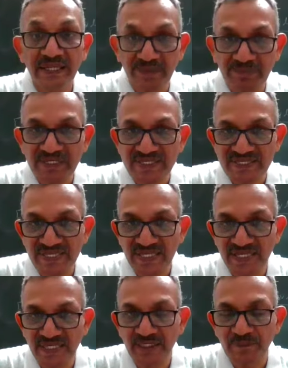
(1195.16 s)

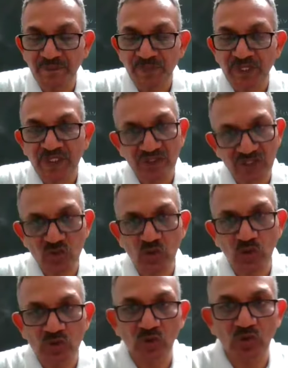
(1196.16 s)
gemexane. This is
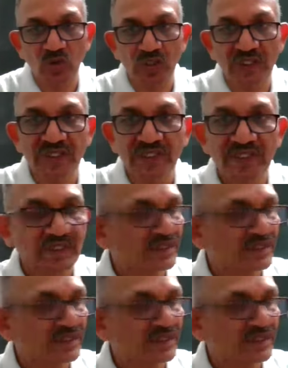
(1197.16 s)
also called